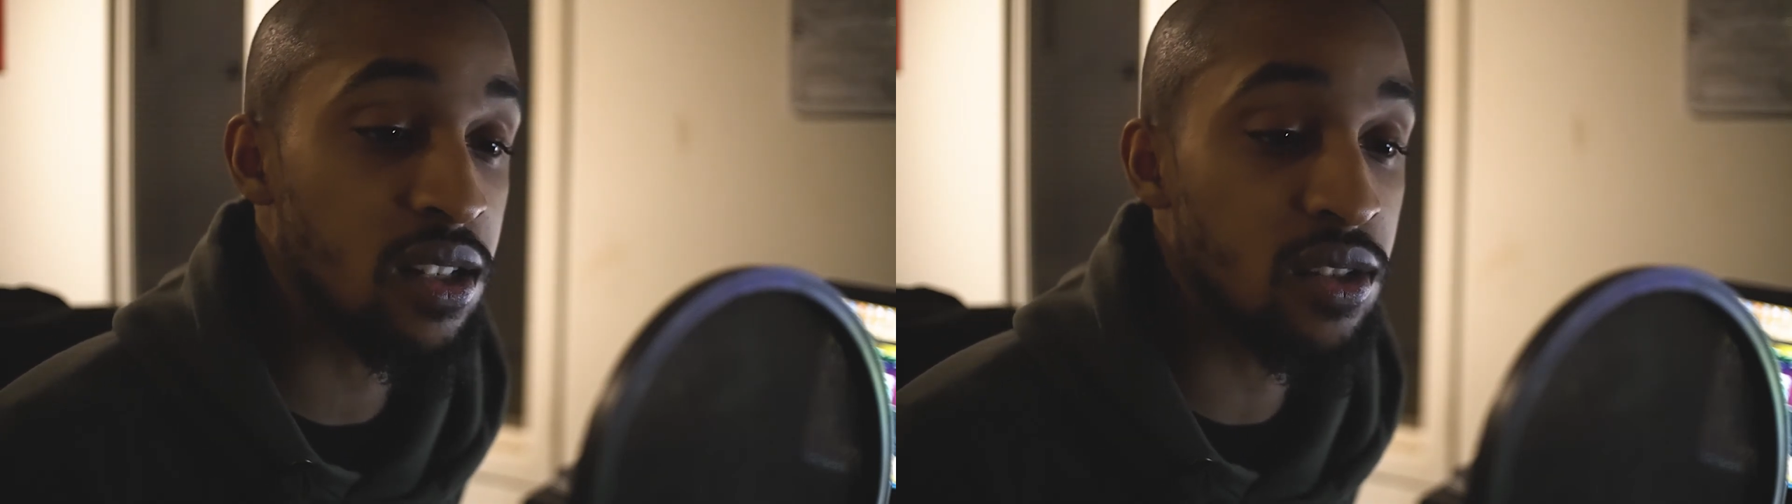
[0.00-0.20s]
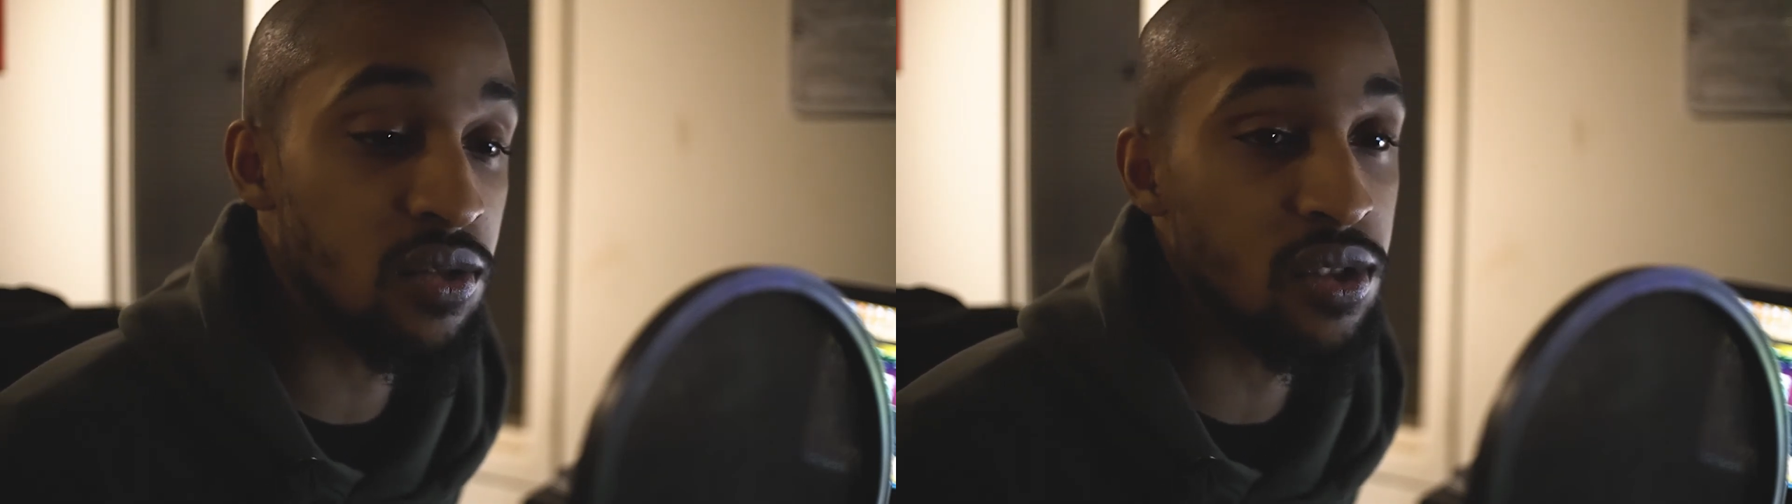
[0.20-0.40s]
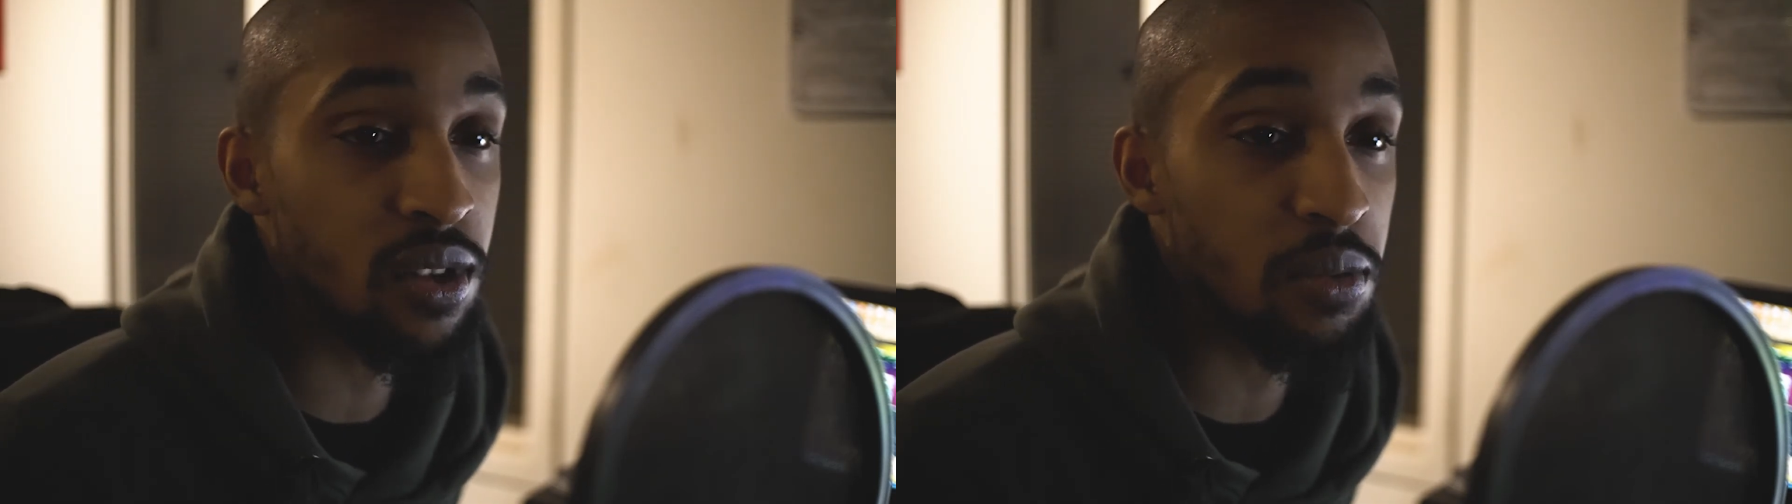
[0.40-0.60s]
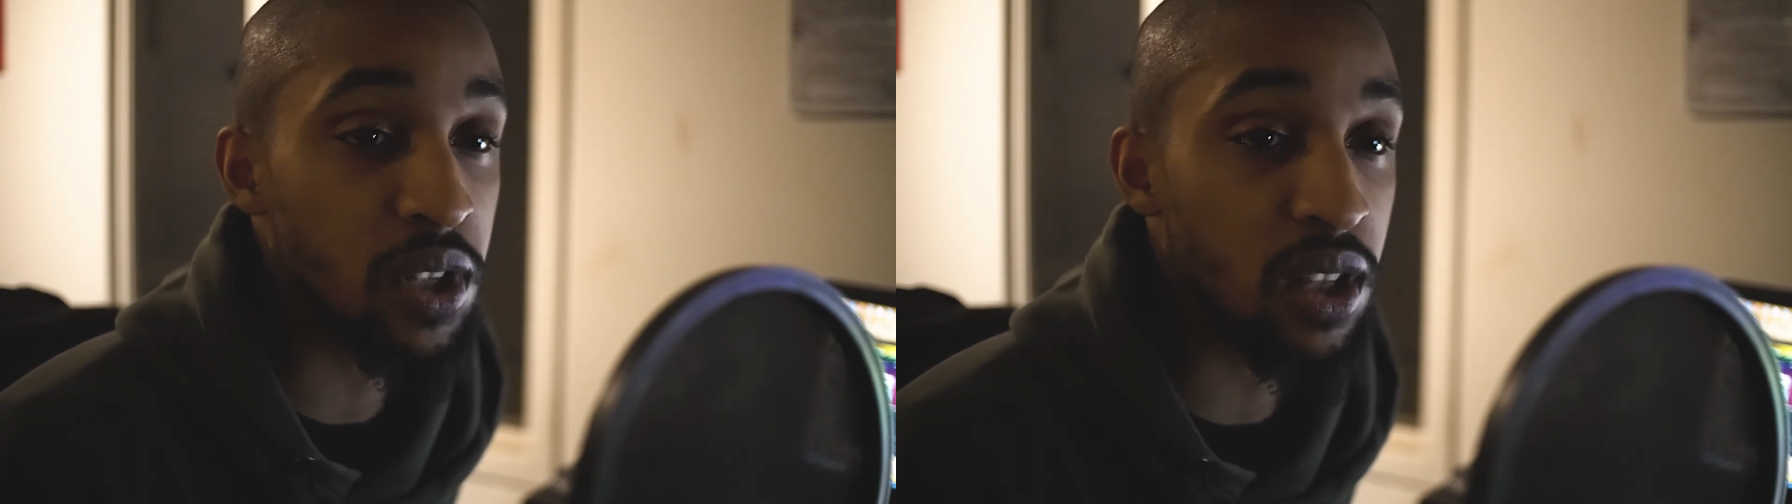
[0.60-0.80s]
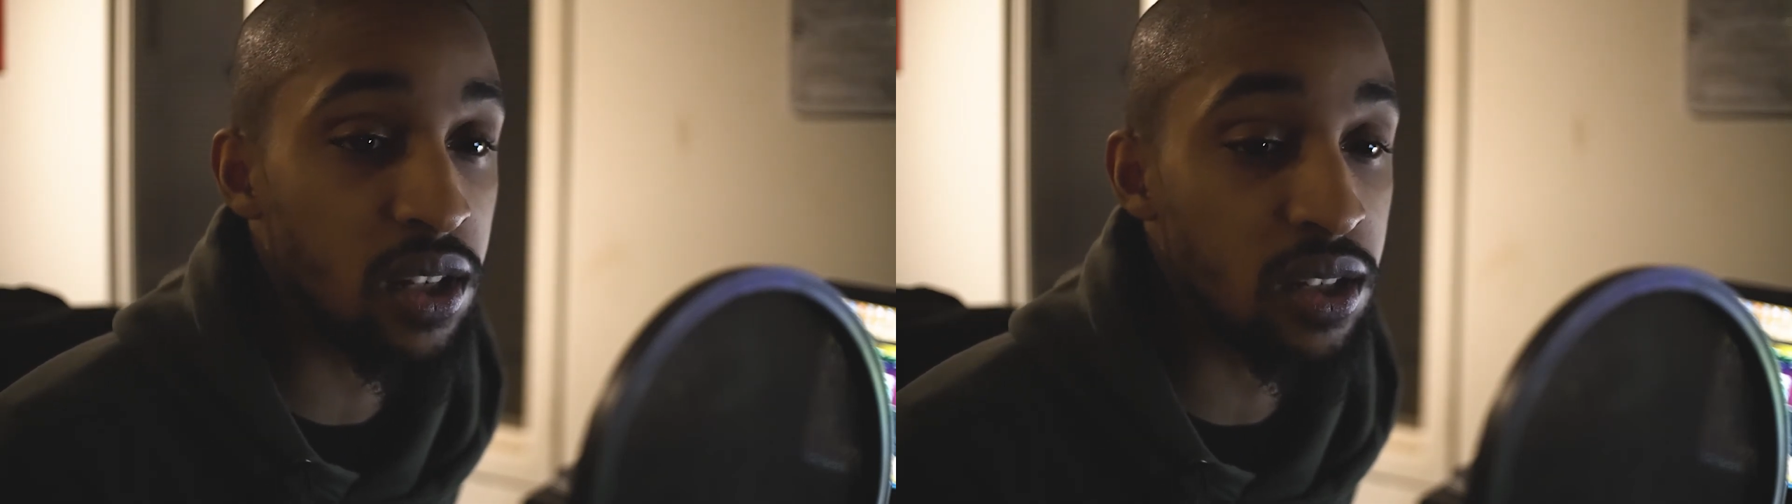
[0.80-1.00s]
to do something
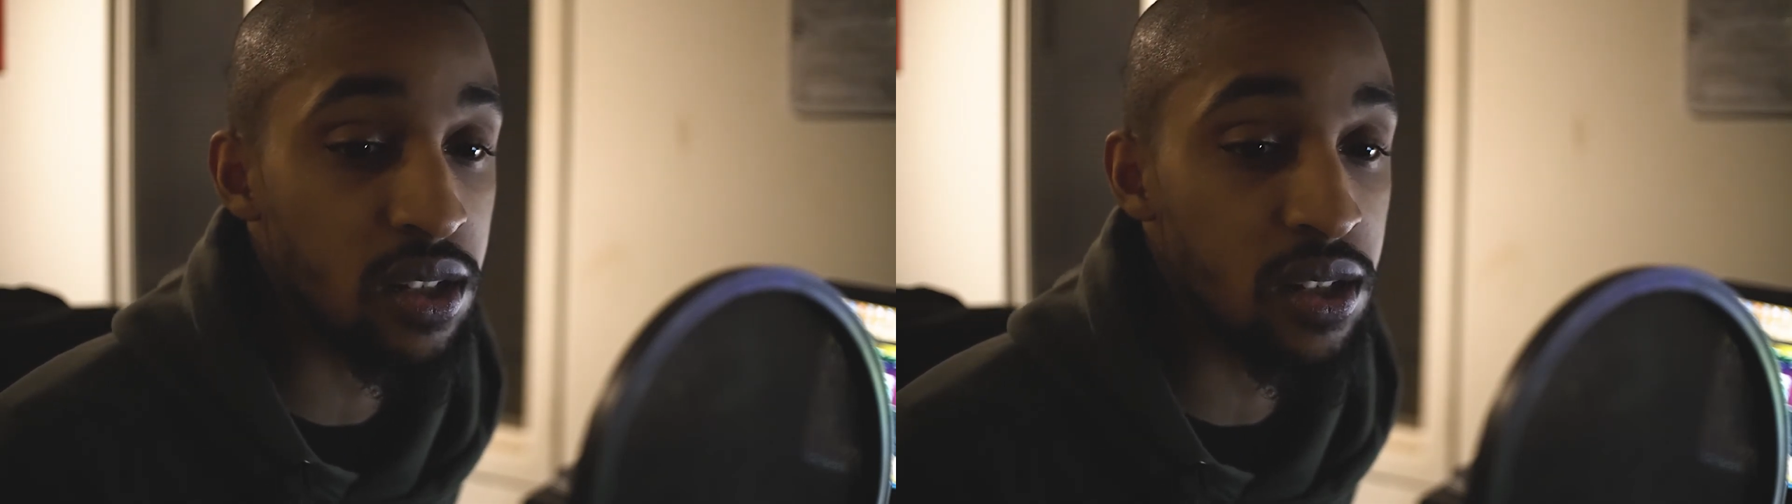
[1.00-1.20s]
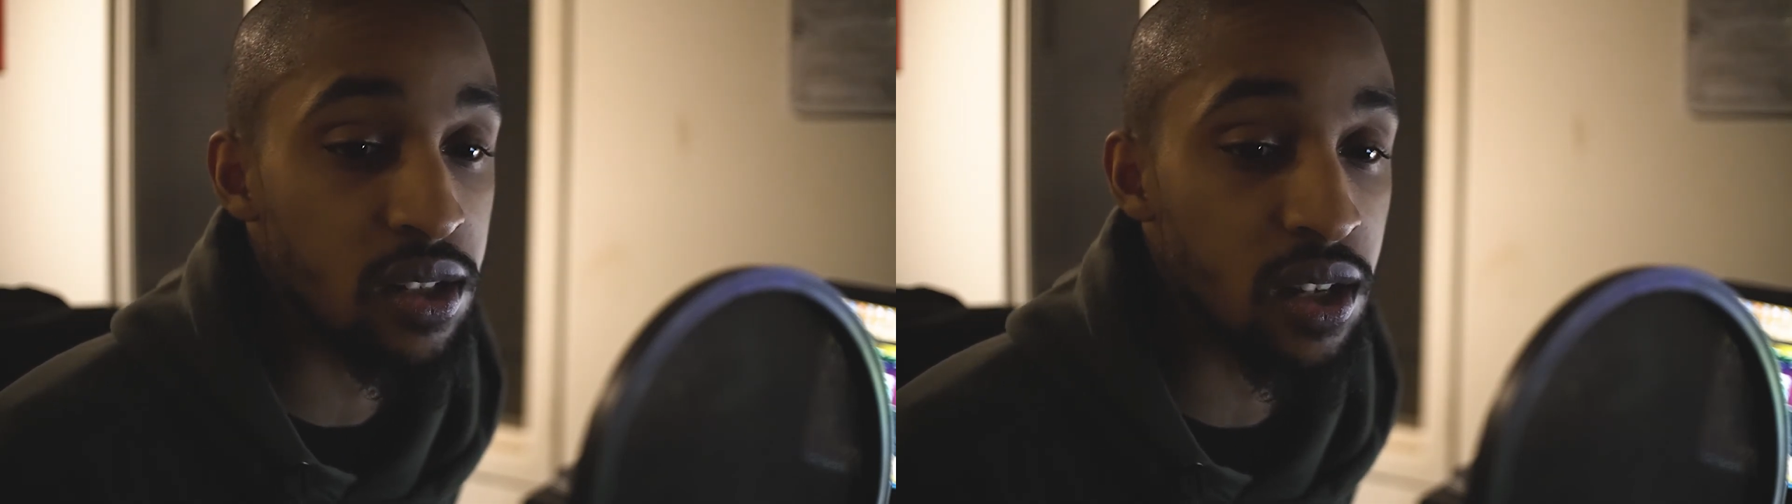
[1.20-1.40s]
like this.